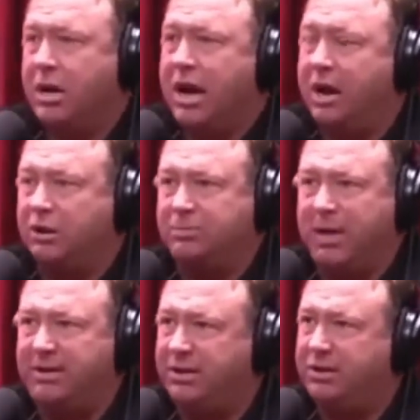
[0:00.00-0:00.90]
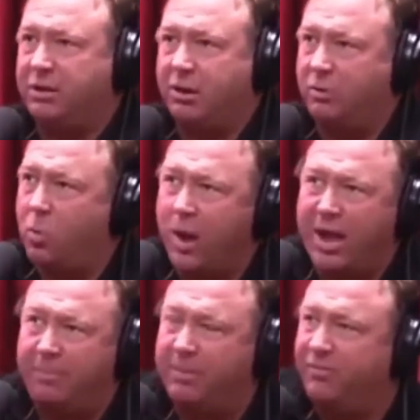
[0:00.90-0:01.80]
And our species is already
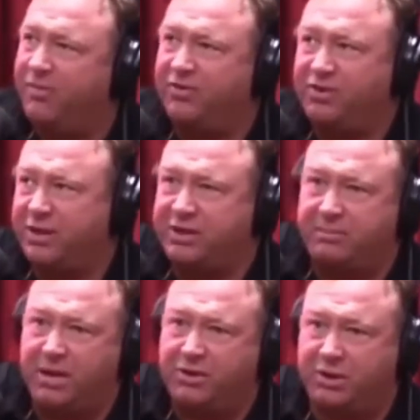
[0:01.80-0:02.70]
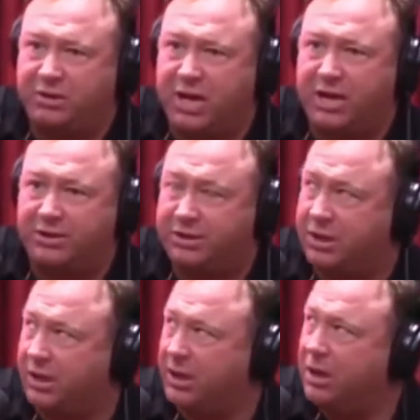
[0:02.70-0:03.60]
way up in the fifth, sixth dimension,
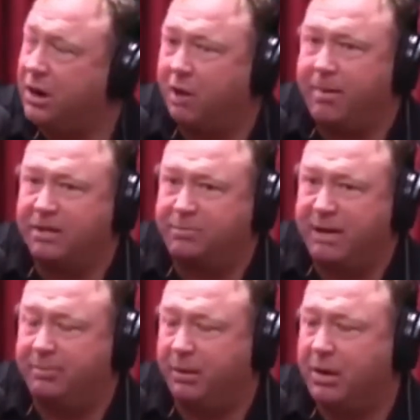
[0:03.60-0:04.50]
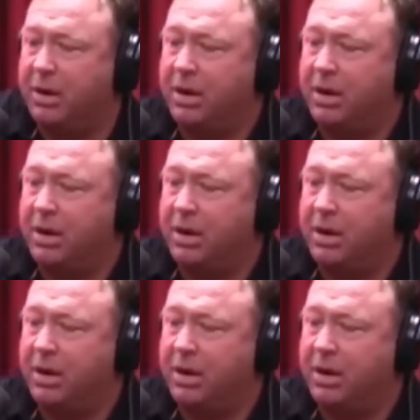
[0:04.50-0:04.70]
consciously our best people.